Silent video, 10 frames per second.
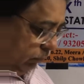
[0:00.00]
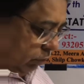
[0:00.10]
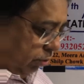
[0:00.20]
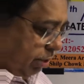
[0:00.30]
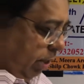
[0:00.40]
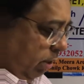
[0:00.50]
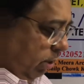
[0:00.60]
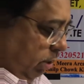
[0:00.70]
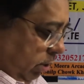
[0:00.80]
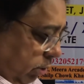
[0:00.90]
Okay.
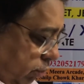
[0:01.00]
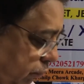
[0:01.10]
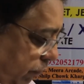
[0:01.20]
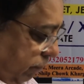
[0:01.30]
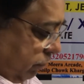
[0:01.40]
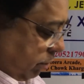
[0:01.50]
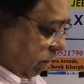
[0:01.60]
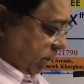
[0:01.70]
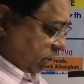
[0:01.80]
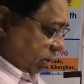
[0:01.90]
So we have
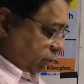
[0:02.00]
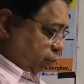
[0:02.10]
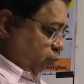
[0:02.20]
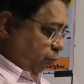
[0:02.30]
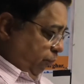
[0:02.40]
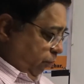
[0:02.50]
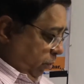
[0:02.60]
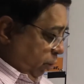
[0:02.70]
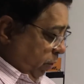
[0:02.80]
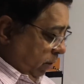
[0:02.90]
done till
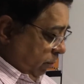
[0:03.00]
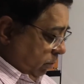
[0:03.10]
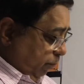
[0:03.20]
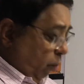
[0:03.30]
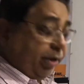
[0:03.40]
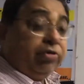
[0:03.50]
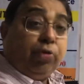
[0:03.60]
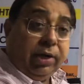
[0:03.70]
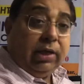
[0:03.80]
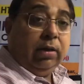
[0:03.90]

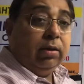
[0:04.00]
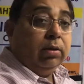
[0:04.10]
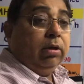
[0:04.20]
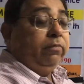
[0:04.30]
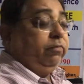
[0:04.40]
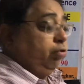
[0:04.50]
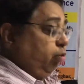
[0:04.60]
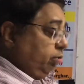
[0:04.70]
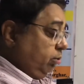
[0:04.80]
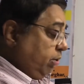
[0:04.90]
12.3. We saw
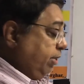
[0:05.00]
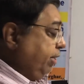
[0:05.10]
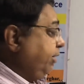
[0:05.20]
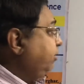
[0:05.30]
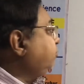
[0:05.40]
circuits,